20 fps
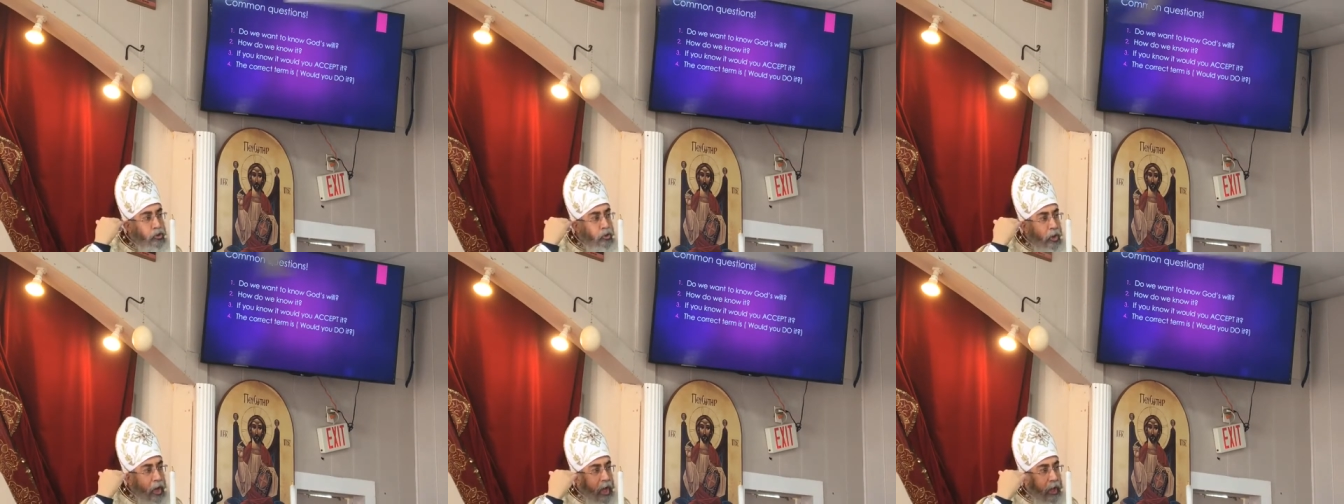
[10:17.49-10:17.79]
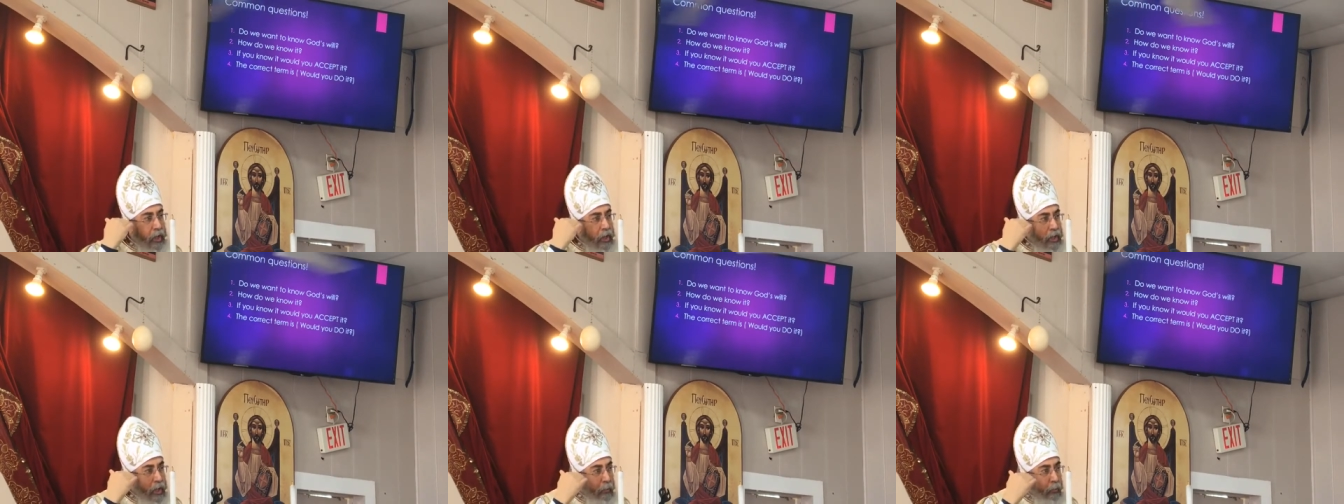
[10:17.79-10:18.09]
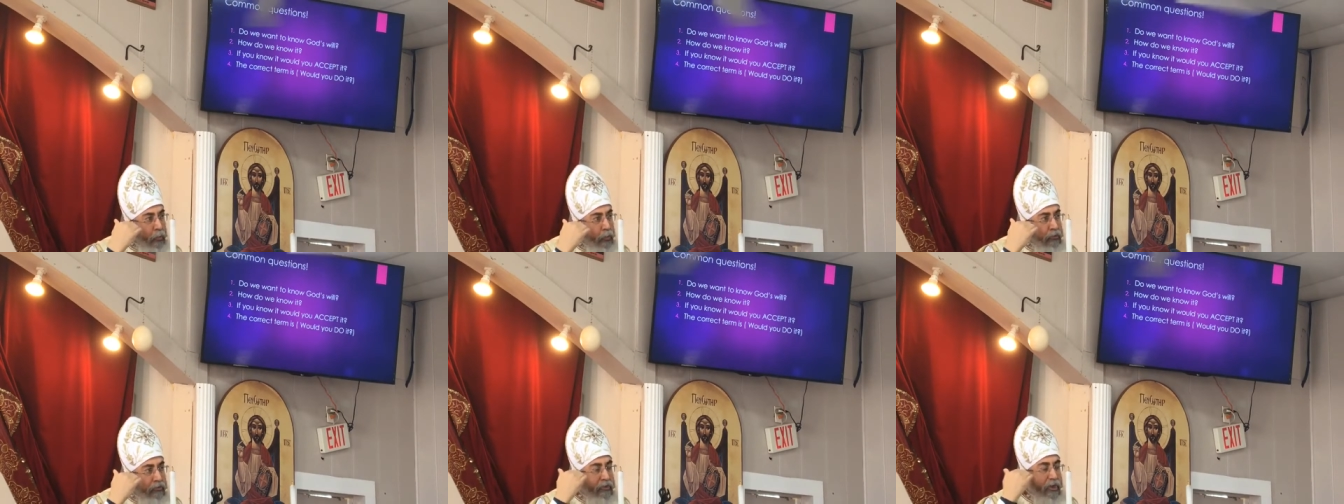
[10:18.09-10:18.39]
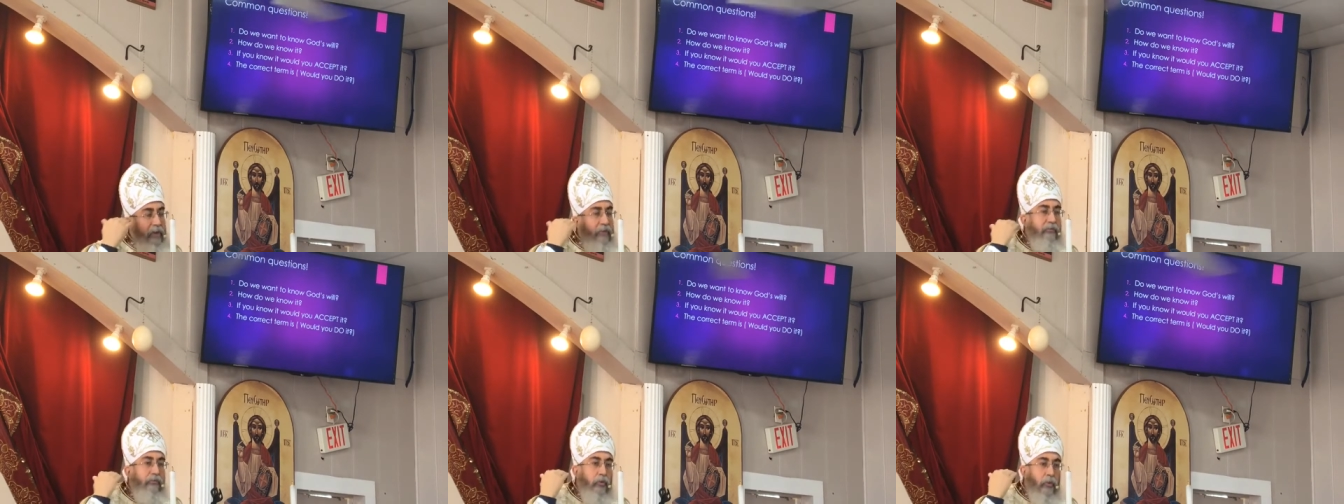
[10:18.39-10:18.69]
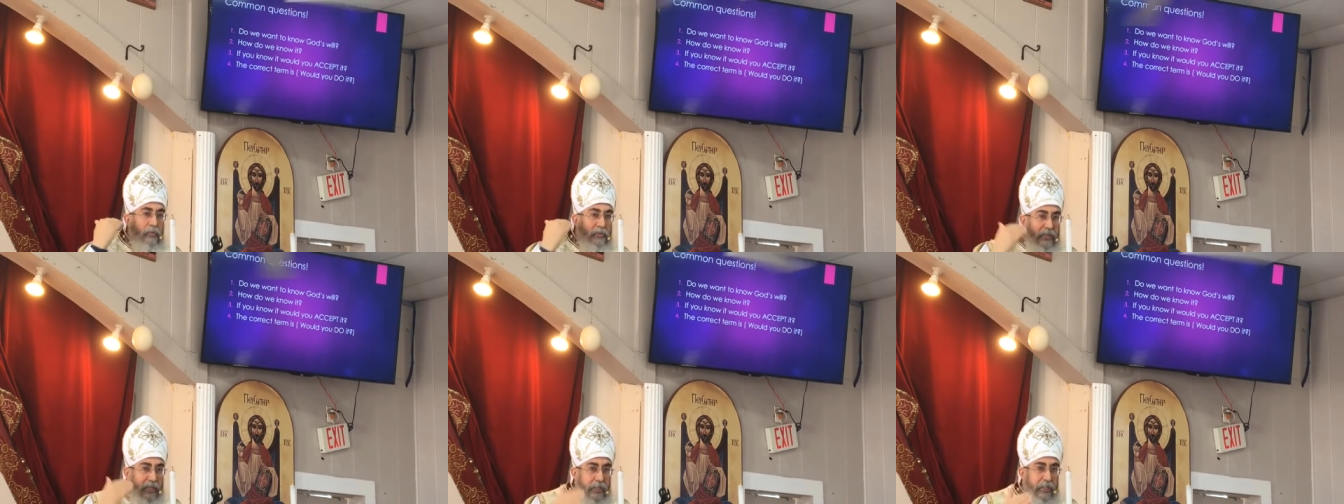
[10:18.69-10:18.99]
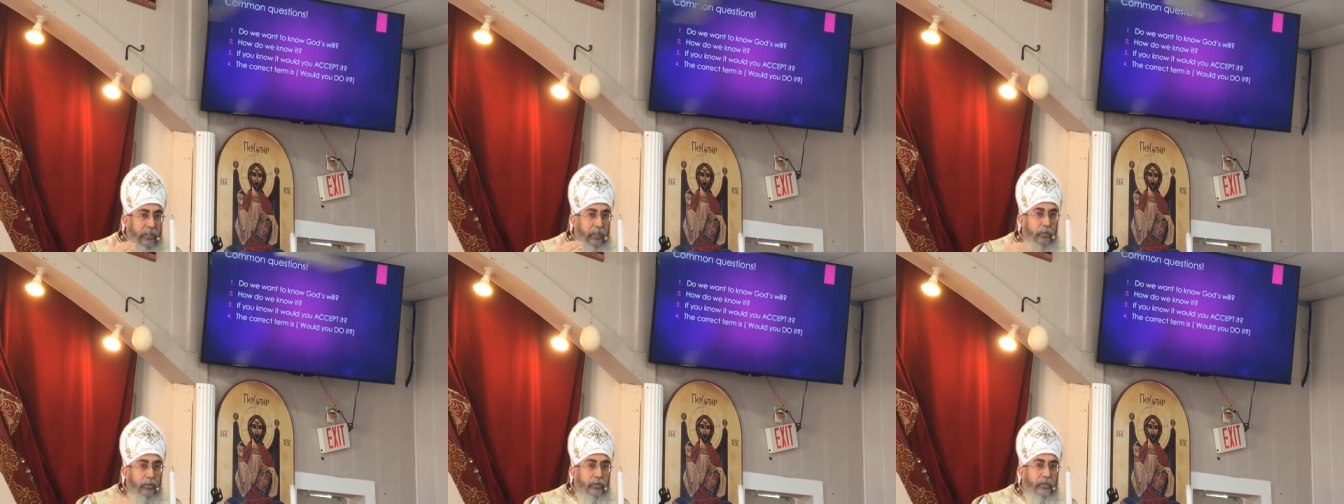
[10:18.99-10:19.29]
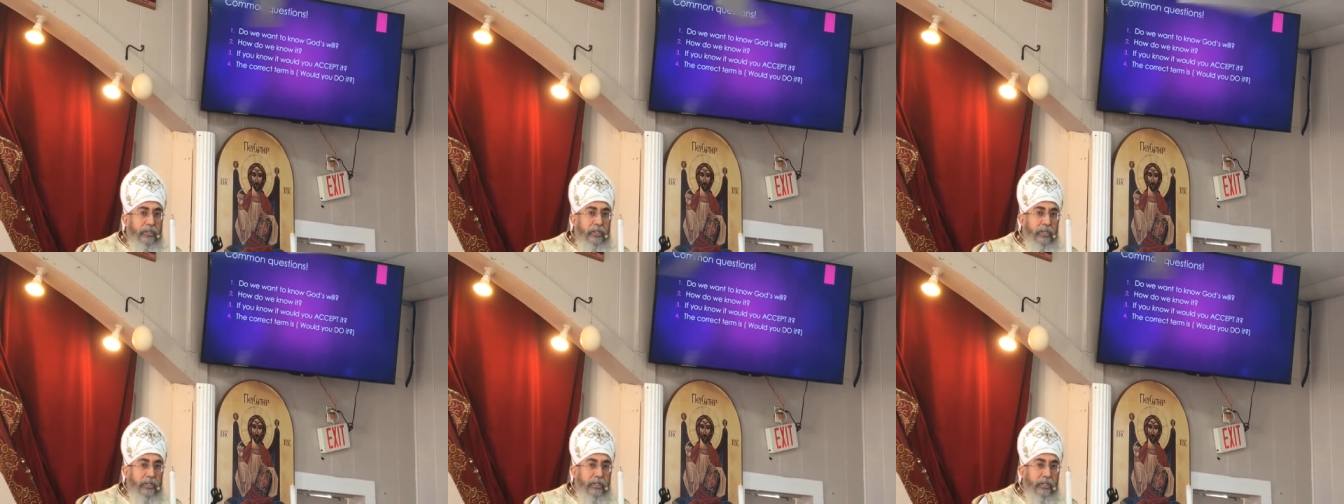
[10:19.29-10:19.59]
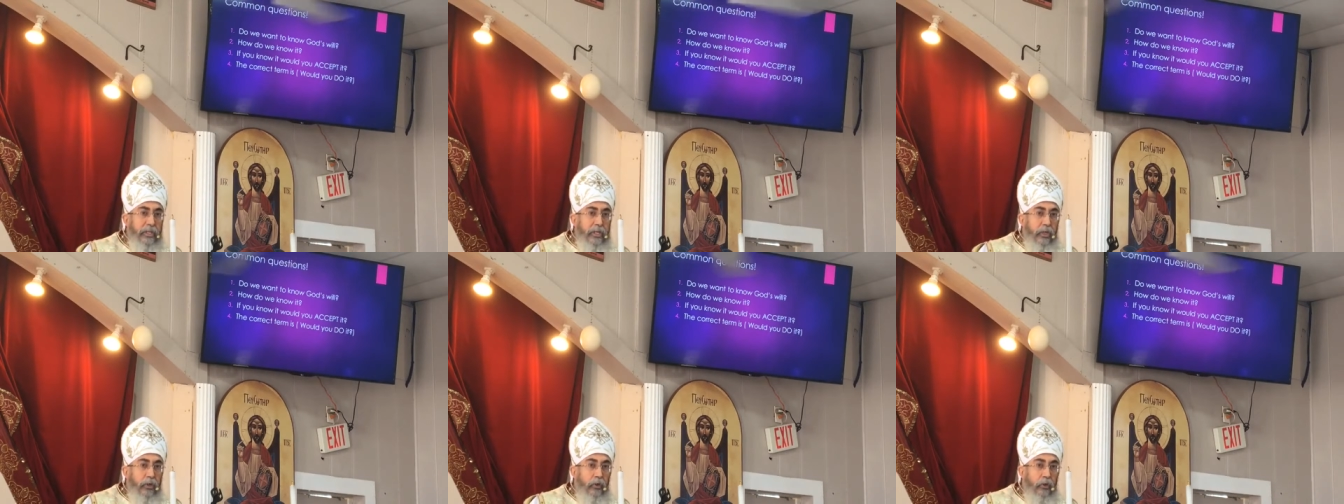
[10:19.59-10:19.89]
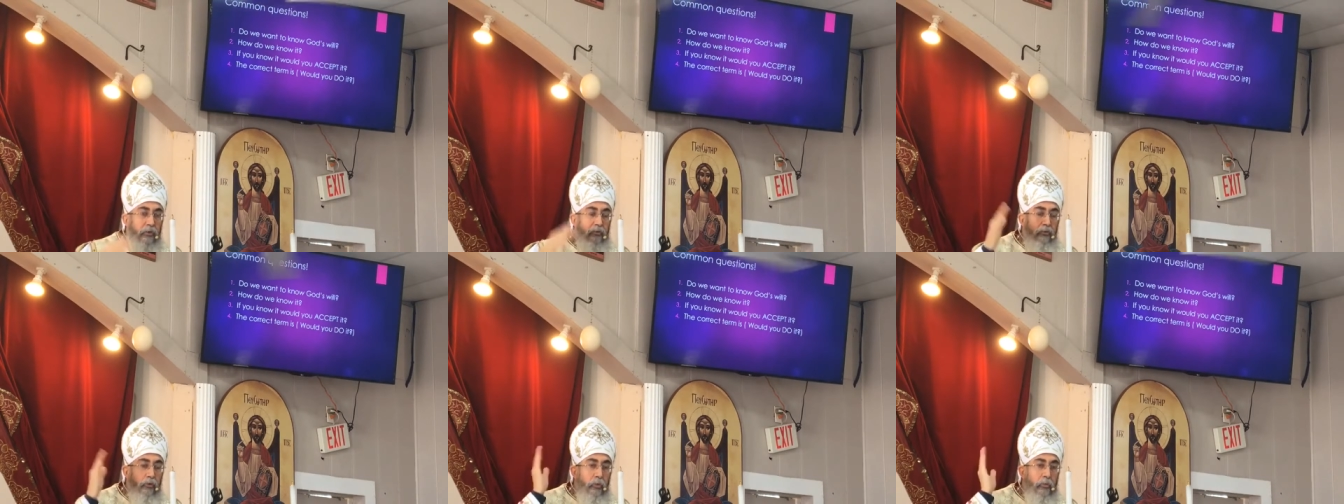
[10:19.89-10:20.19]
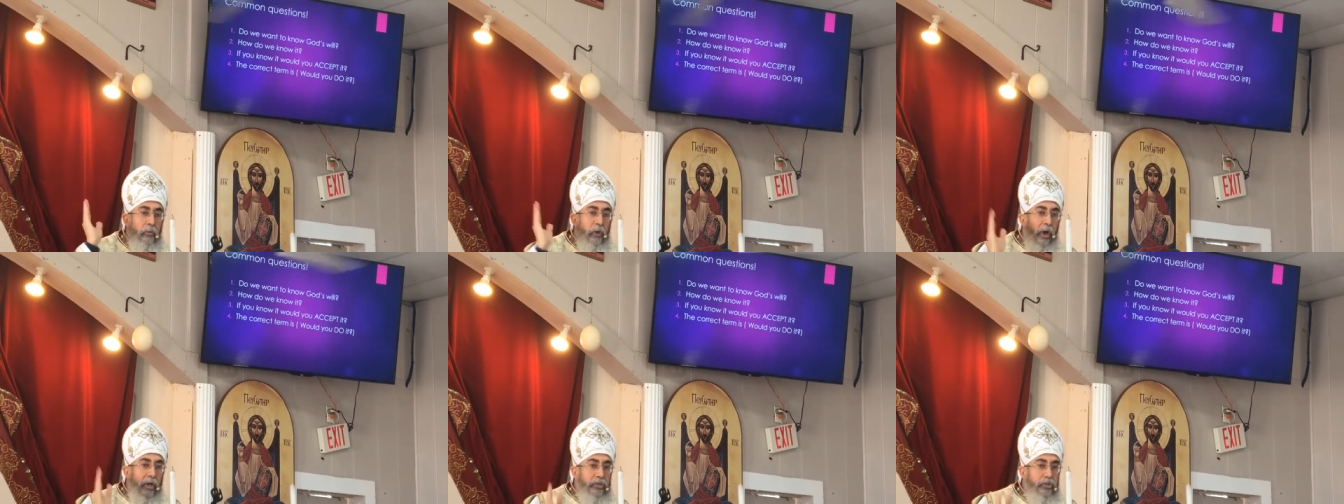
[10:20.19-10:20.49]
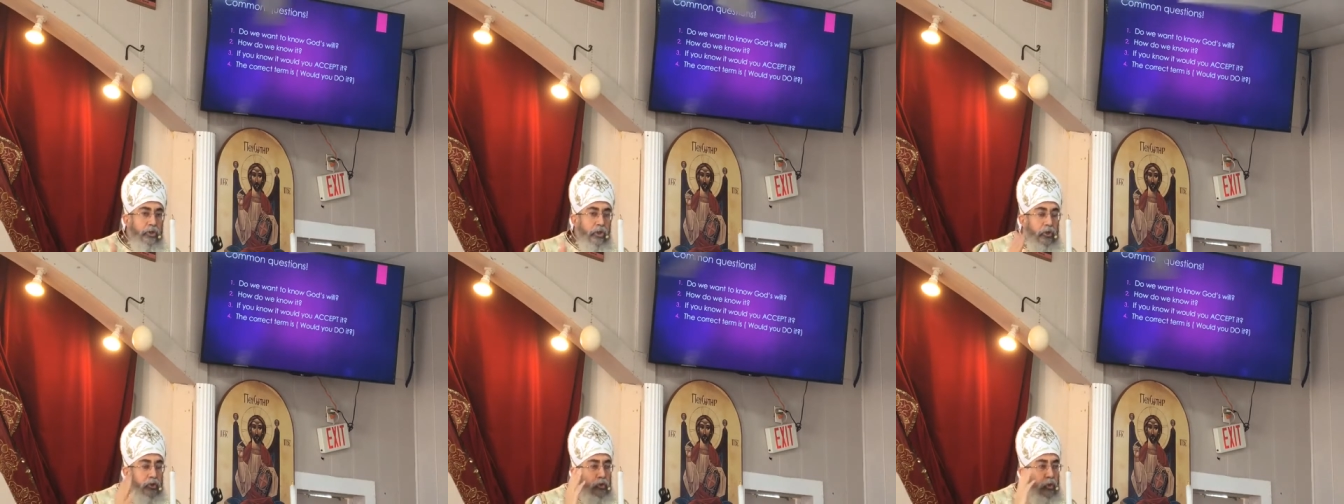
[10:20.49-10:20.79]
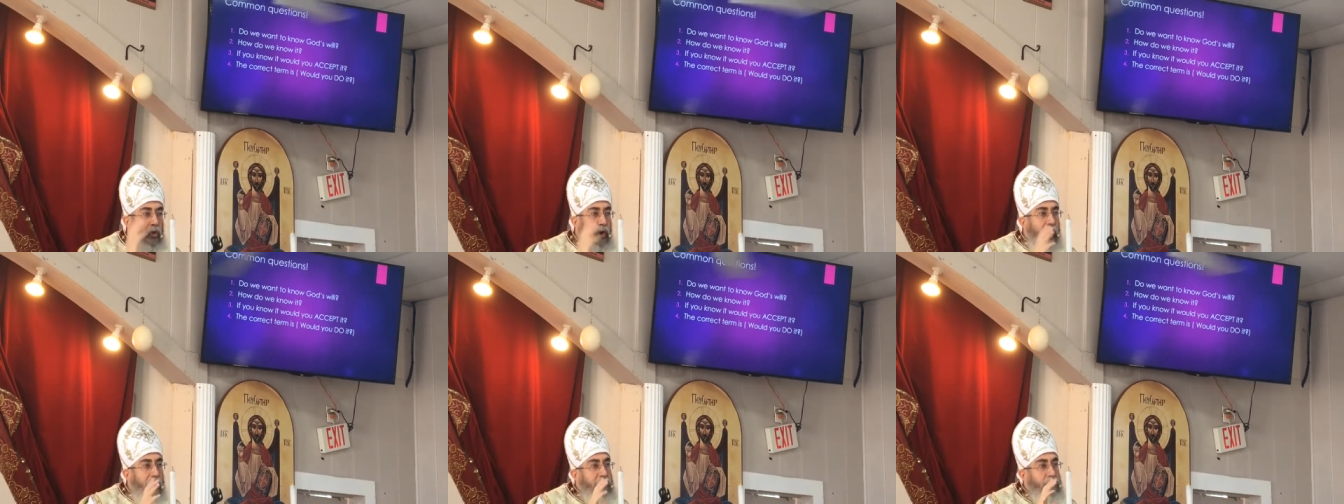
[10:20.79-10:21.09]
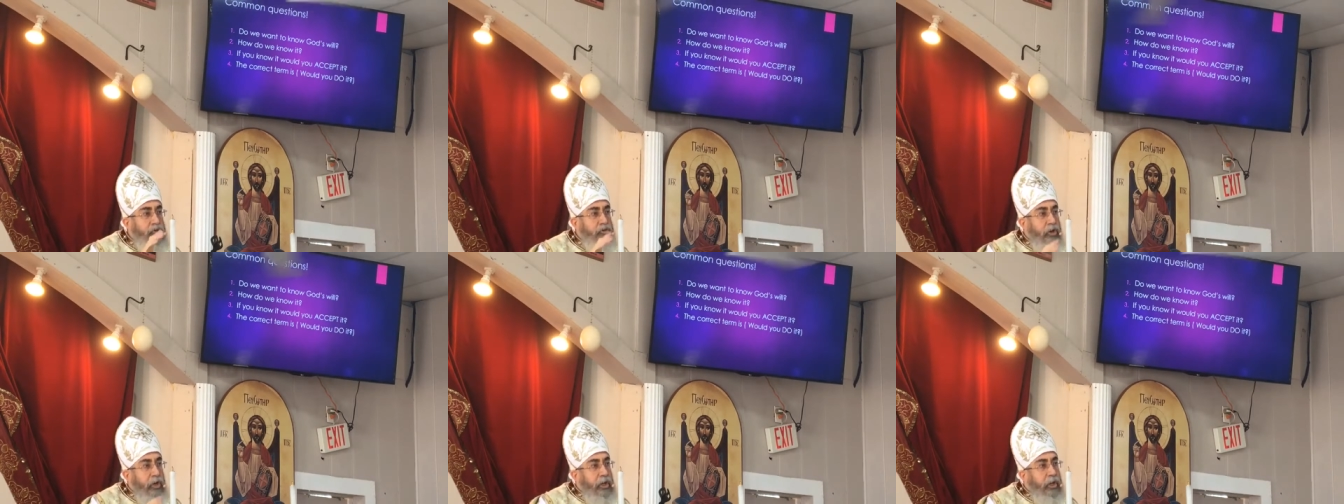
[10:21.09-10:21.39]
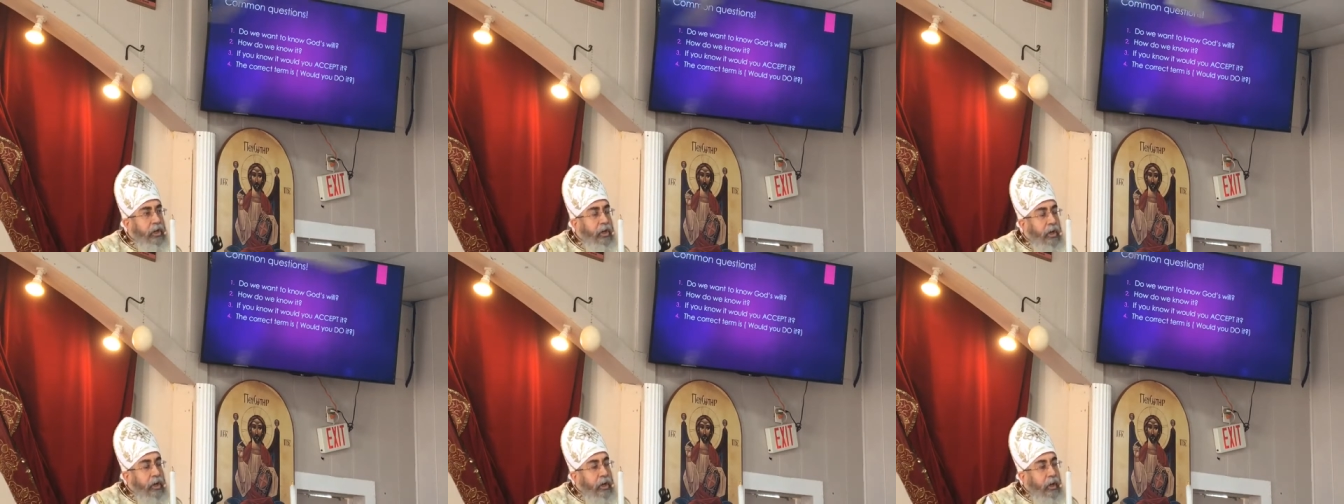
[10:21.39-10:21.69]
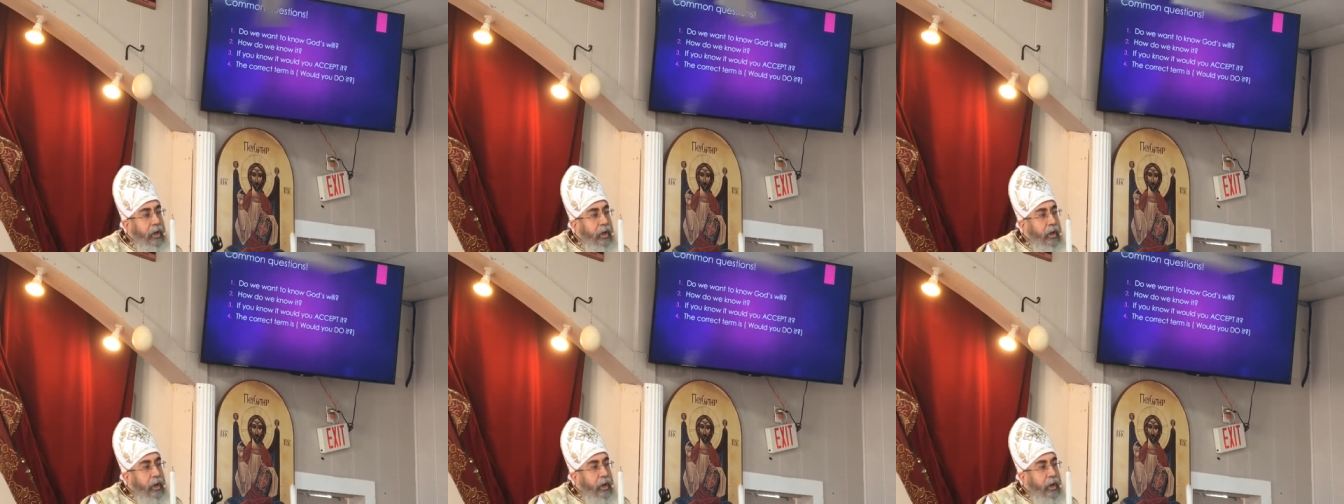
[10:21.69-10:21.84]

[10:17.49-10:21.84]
like moving from city to city or from country to country,